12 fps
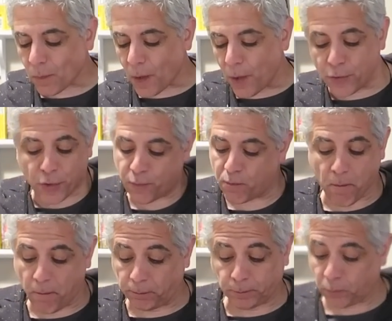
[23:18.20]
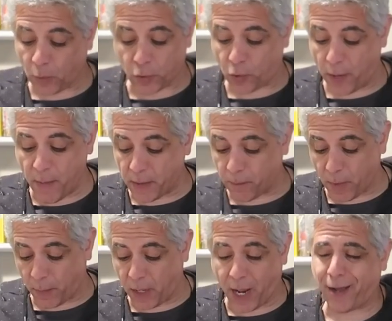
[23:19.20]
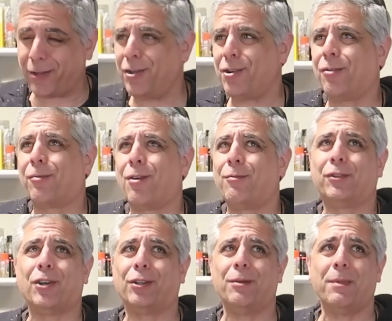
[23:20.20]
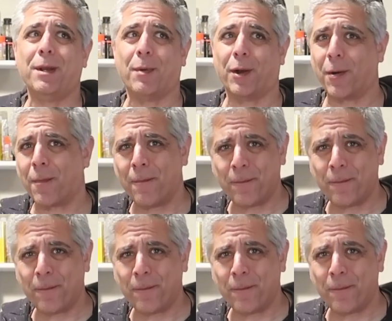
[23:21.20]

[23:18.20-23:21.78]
And it's creamy. I mean, how can you go wrong with chocolate and peanut butter?